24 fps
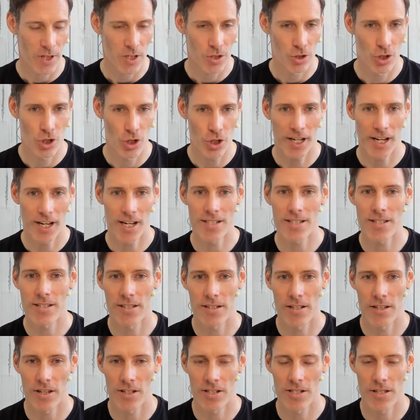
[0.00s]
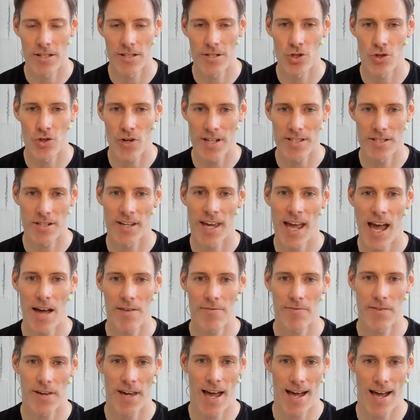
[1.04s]
looking at the stress that
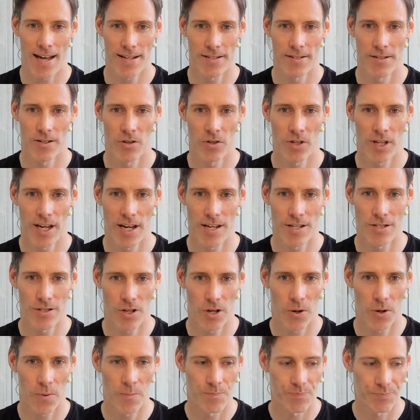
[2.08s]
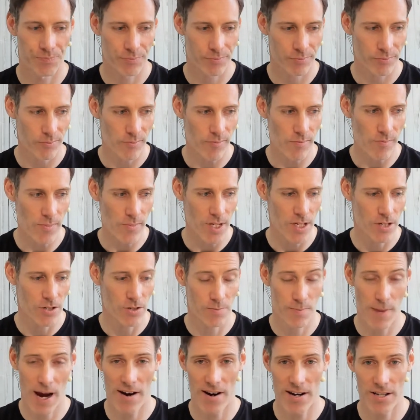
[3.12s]
Kathy had, okay? So she's
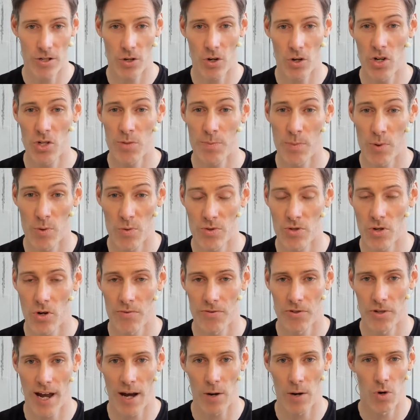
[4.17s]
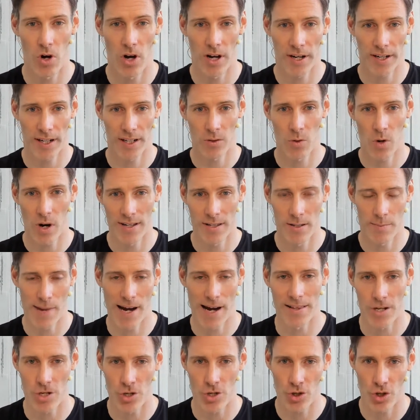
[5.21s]
married, so her husband was often out working, quite a
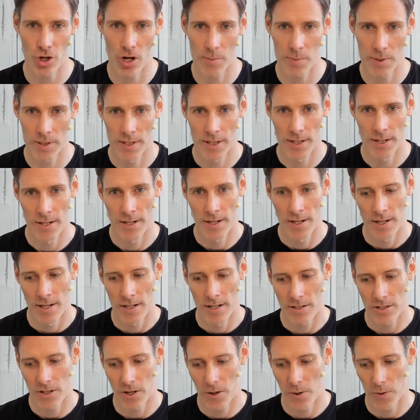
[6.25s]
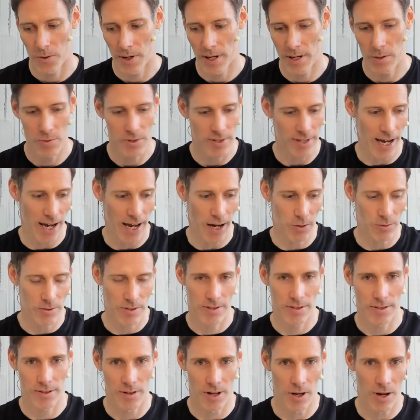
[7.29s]
demanding job. So he was out,
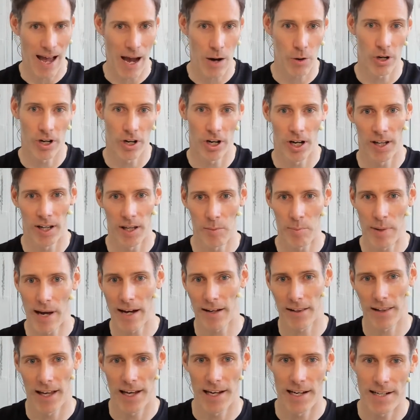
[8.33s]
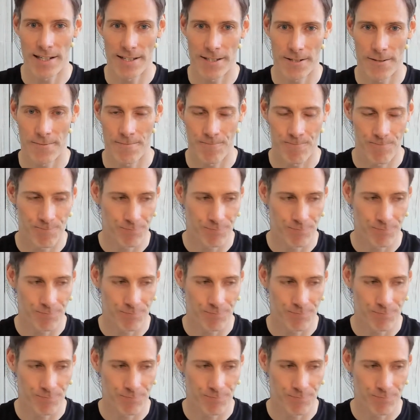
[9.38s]
out early, back late.